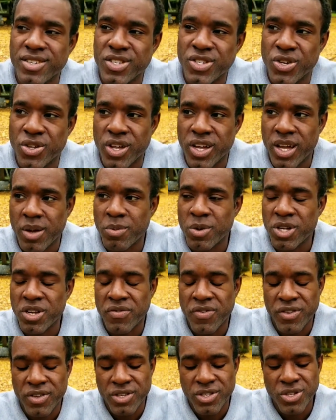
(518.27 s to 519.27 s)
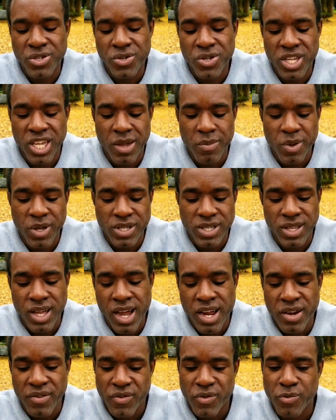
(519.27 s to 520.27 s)
so like I'm looking for this dude. He gave me his
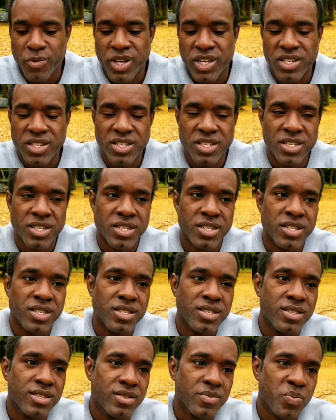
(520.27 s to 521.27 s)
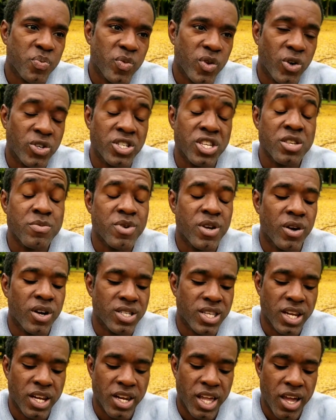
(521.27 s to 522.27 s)
line information or his email,
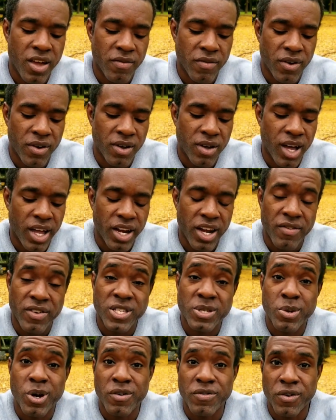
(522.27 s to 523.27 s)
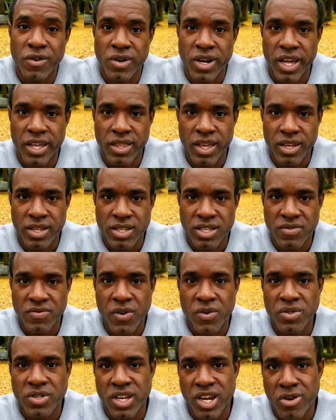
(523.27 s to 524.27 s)
because I didn't have a smartphone. I had like this
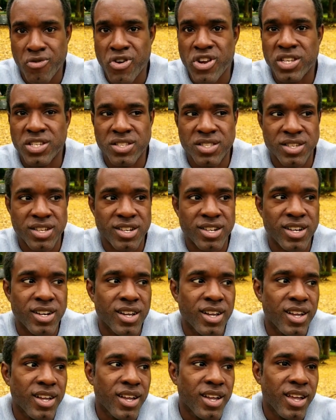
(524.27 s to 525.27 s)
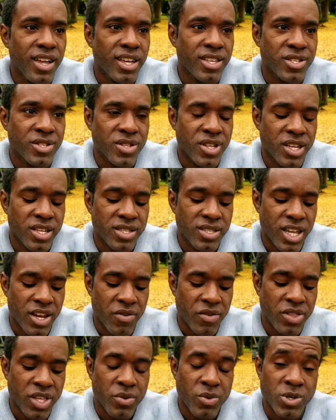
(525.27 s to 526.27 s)
phone that I rented there, and so like
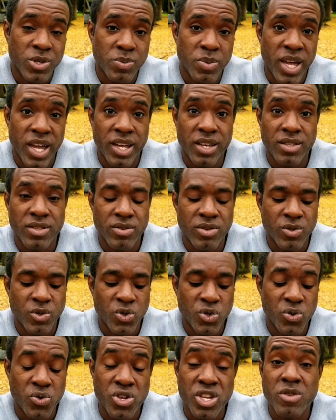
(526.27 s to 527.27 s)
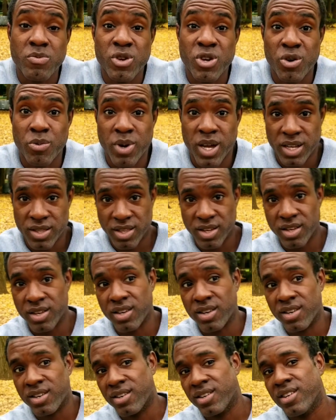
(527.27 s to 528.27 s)
everything was through email back
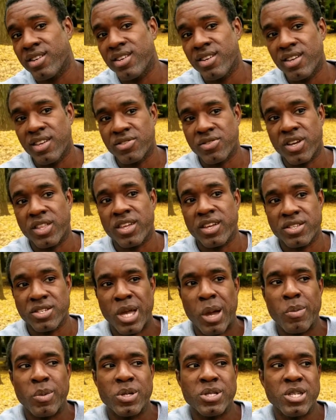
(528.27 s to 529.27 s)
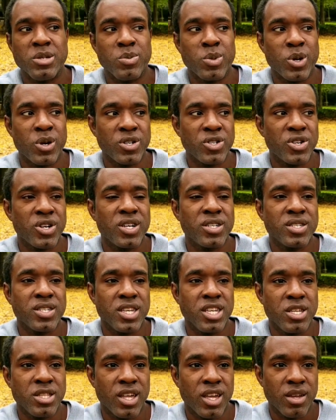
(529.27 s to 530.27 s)
then. So I had like a Japanese email address,
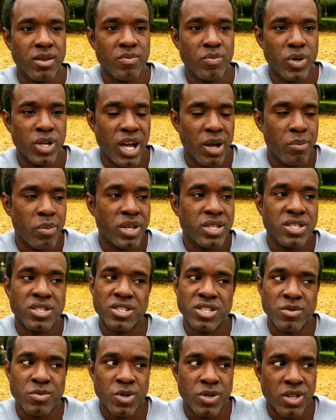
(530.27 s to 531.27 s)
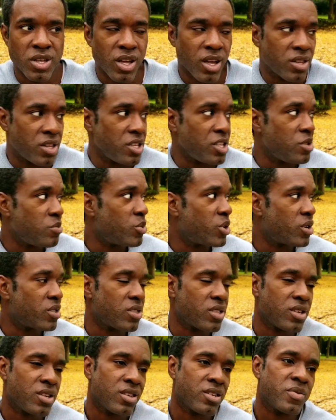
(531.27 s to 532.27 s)
and I messaged him on the email
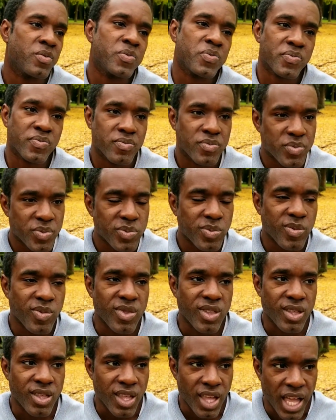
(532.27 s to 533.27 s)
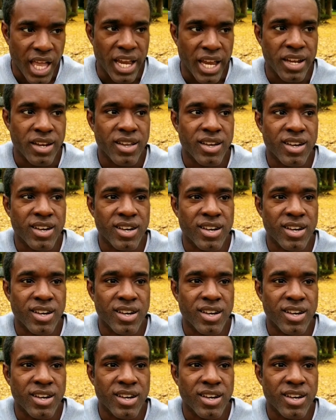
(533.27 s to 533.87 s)
thing, and